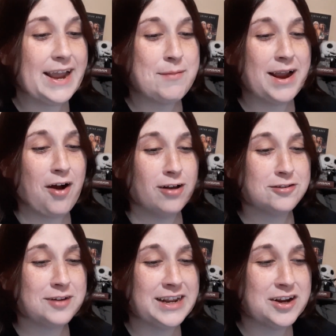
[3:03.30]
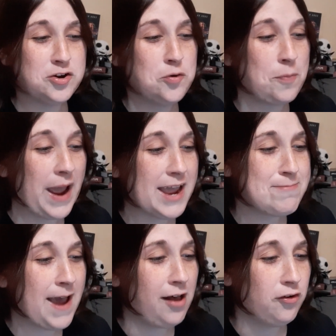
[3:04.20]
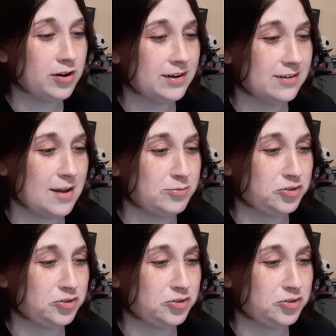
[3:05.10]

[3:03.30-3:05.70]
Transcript: am I also getting a new PayPal, or because I'm